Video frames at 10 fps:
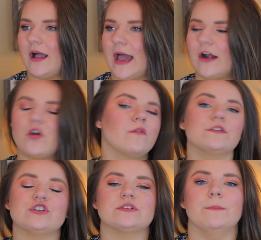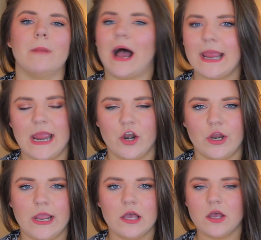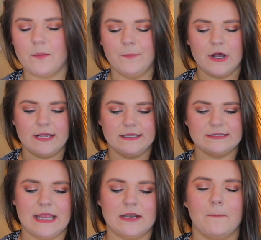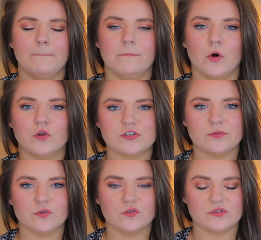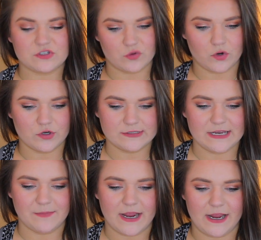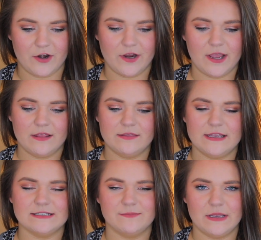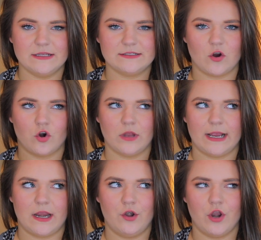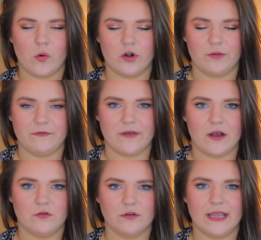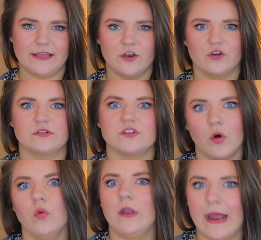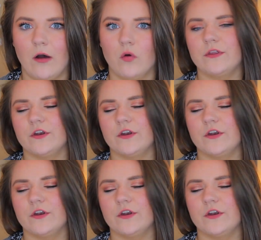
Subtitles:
I don't know if it's just my area, but in multiple stores in my area, these mitts are like nowhere to be found. Like, they're sold out.